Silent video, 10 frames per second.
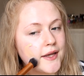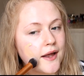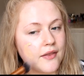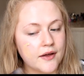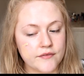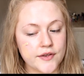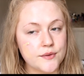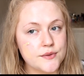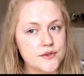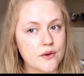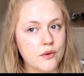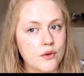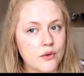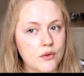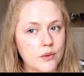that feels
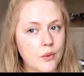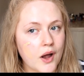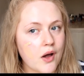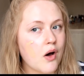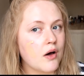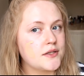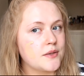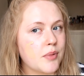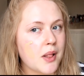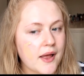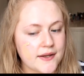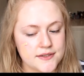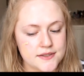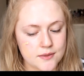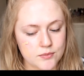quite hard to
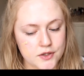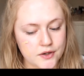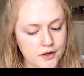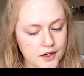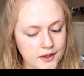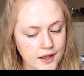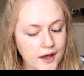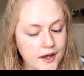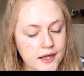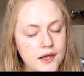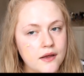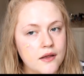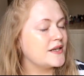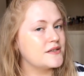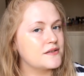blend, I'm not going to lie.
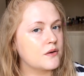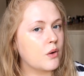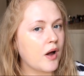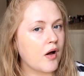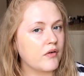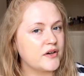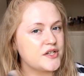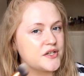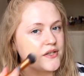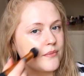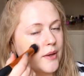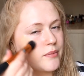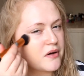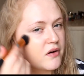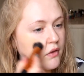It does look quite orangey, so
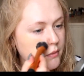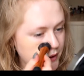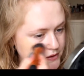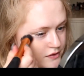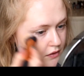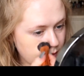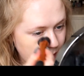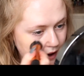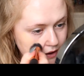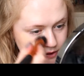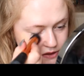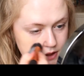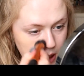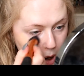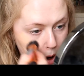maybe not the best colour match.
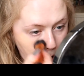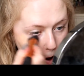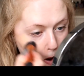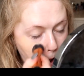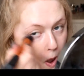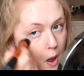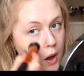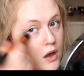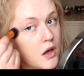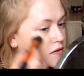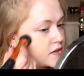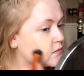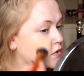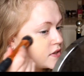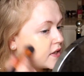So
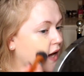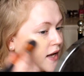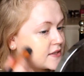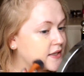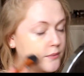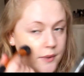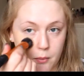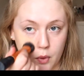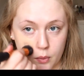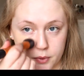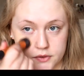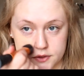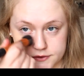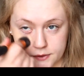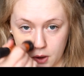I'm just going to add a little bit more because
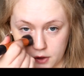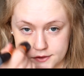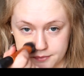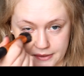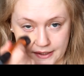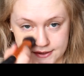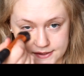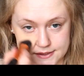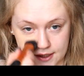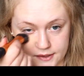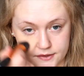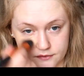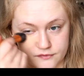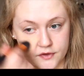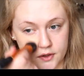it's so hard to blend, it's kind of